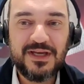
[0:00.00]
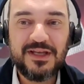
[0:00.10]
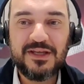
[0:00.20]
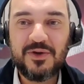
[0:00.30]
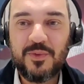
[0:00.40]

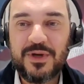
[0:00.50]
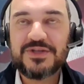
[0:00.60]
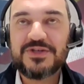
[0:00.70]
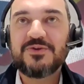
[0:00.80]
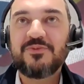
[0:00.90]
any
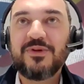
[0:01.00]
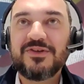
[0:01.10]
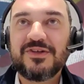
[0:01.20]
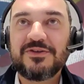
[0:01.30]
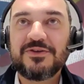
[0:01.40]
question,
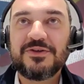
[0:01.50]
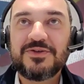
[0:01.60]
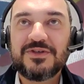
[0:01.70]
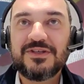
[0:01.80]
please let us know,